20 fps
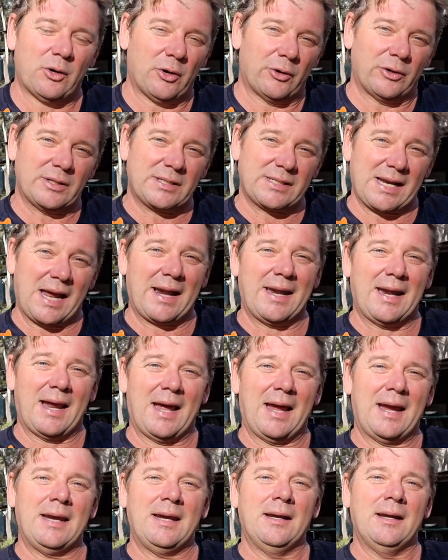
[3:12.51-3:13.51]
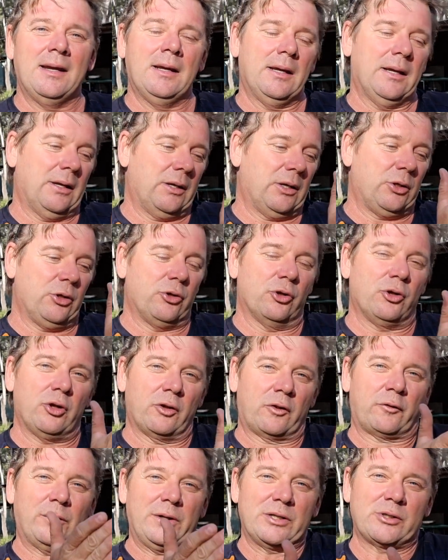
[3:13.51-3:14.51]
Sunday, you do your
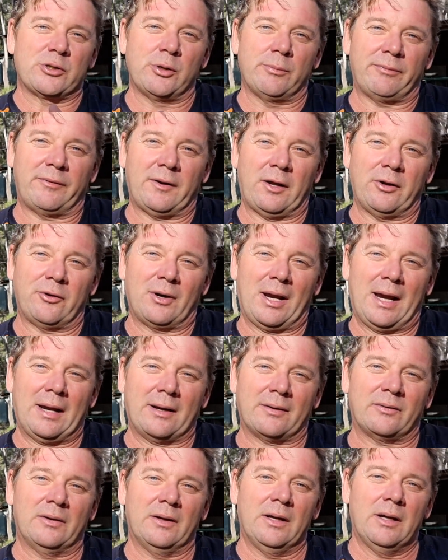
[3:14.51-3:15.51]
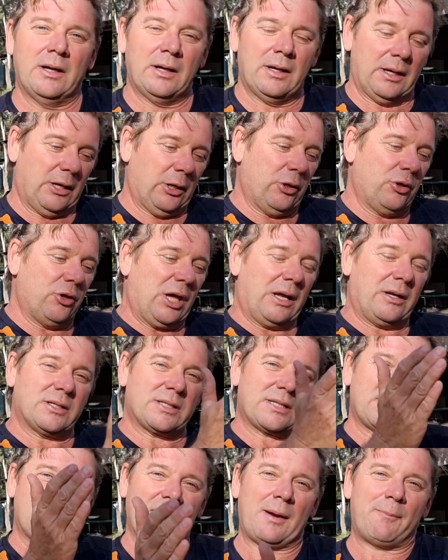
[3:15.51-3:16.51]
3 Superflow tracks, you then
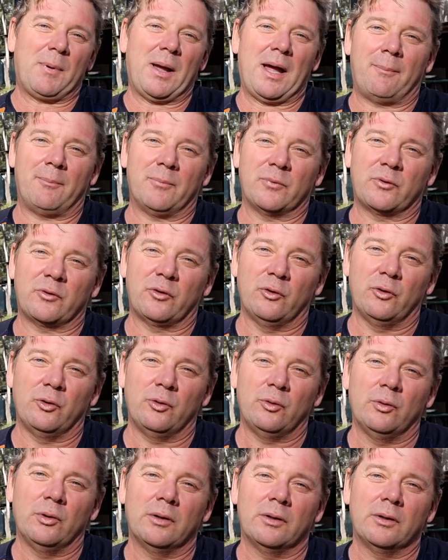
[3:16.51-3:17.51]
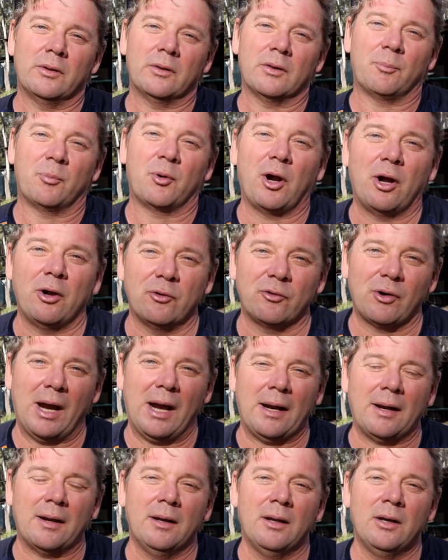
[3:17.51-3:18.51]
step up to the Pro
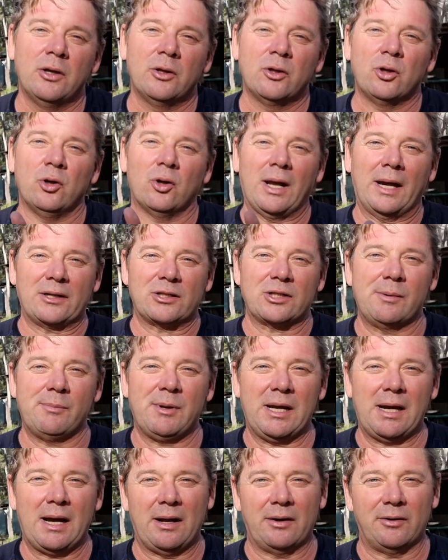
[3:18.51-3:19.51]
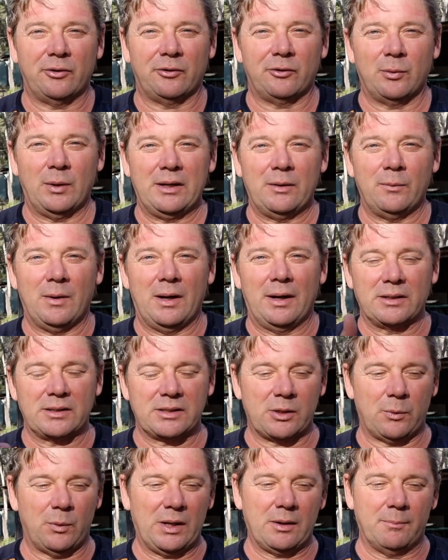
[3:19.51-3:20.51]
Track, you'll actually be under 21.
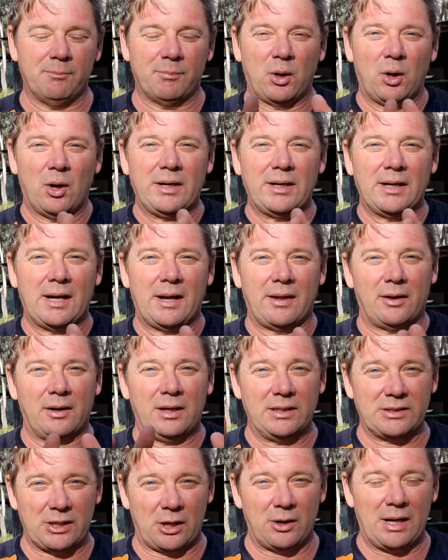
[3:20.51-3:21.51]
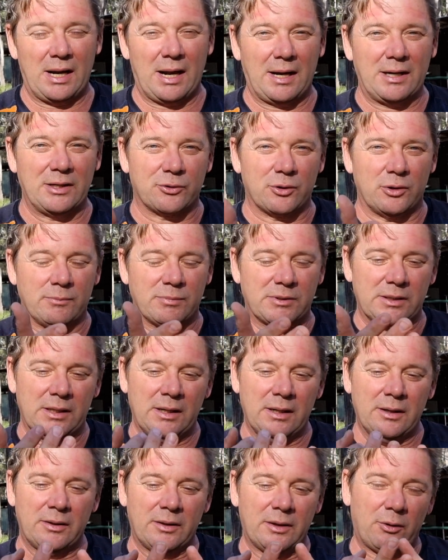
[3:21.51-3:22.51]
So we combine together, it's only age groups.
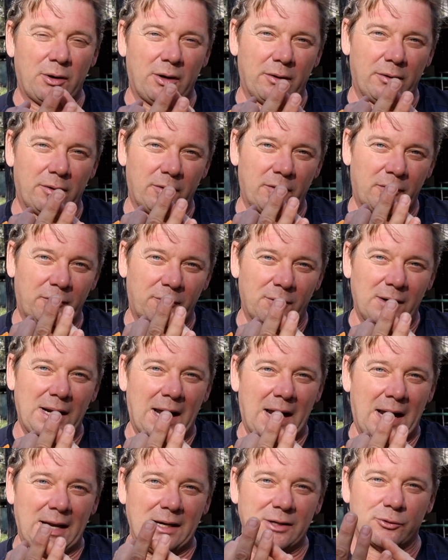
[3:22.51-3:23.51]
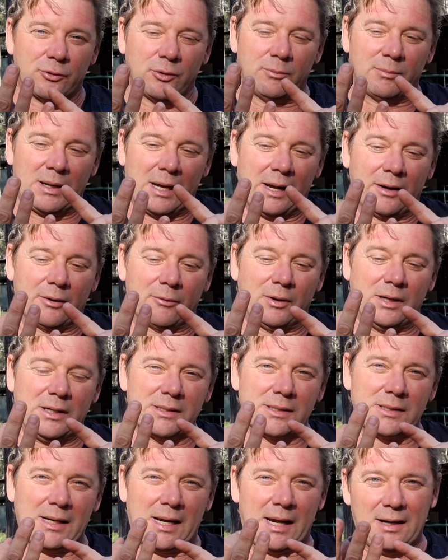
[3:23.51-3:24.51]
There are 3 age group
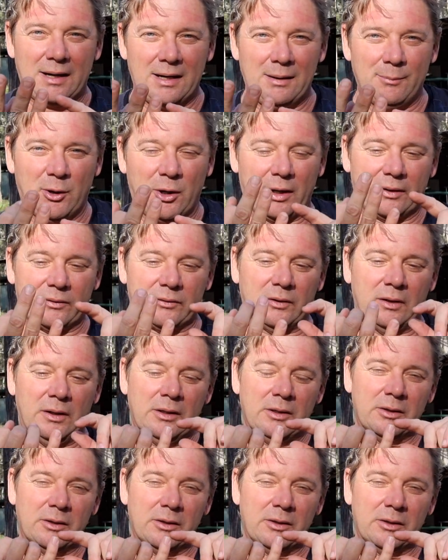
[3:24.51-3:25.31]
categories and e-bikes.